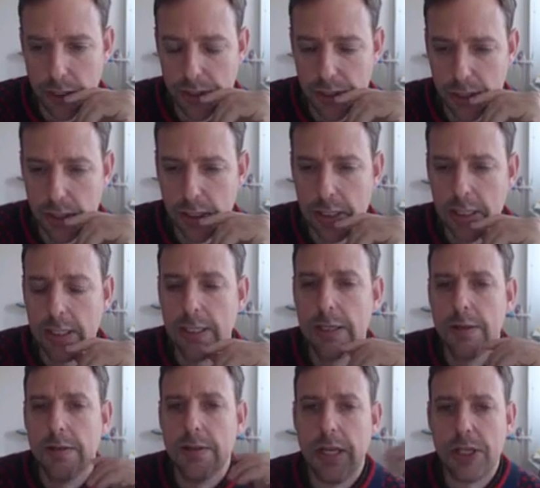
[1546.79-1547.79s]
Okay, so
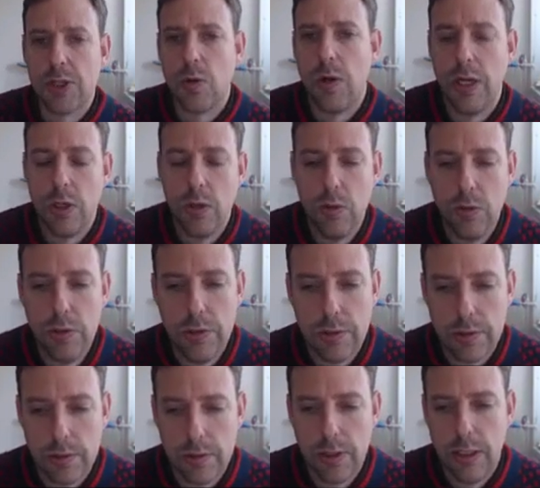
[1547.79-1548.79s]
that's quite
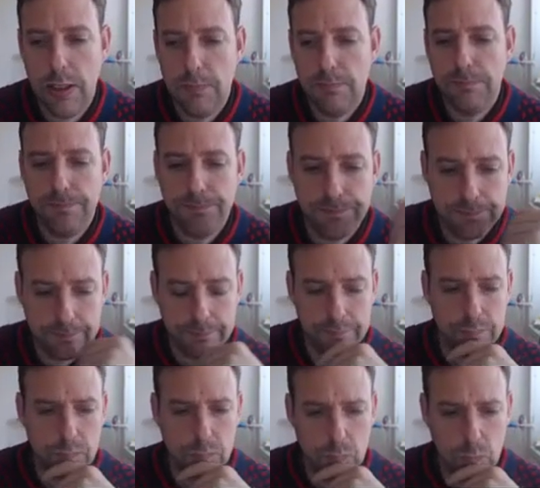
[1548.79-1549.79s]
good.
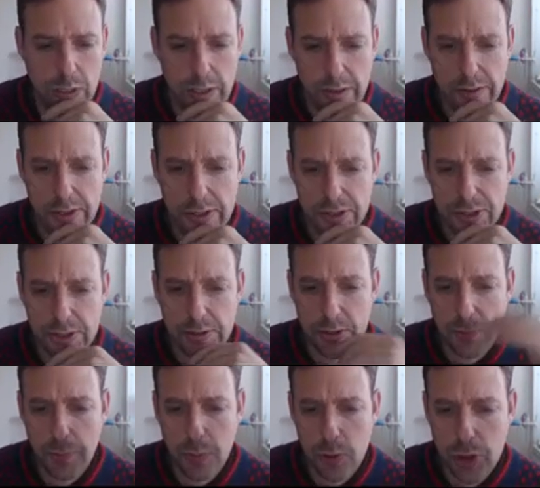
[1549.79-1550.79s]
One of the things
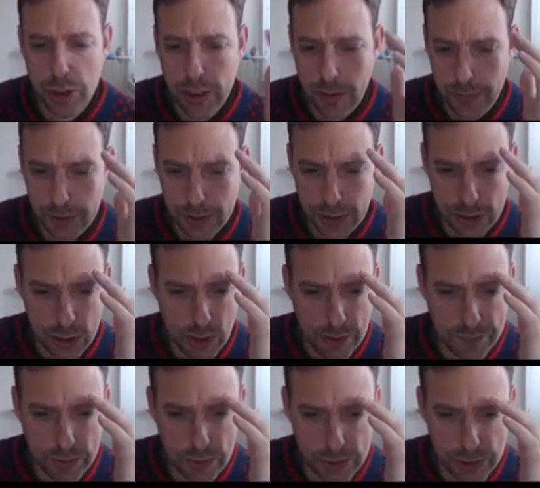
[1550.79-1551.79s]
to push it up is that
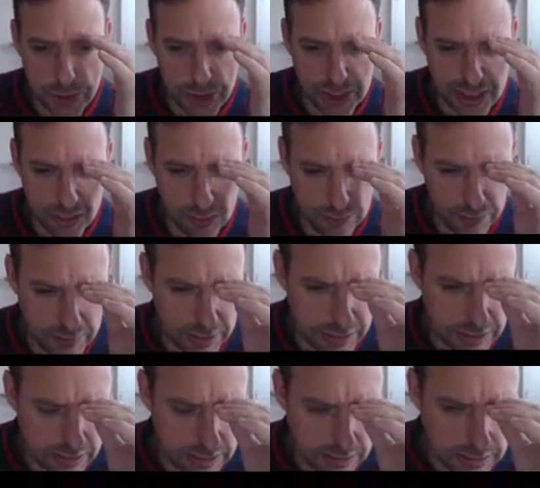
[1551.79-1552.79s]
you have to use it
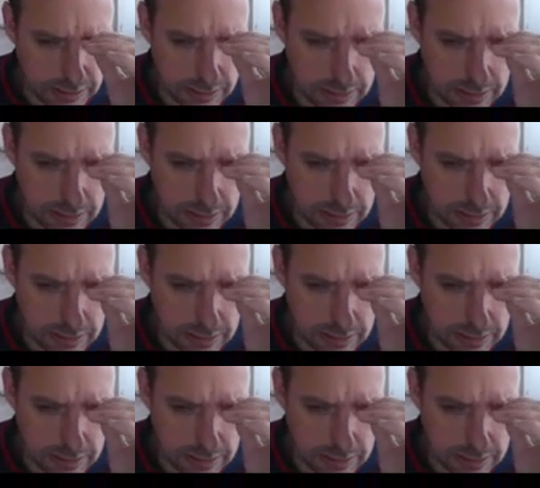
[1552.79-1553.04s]
skillfully.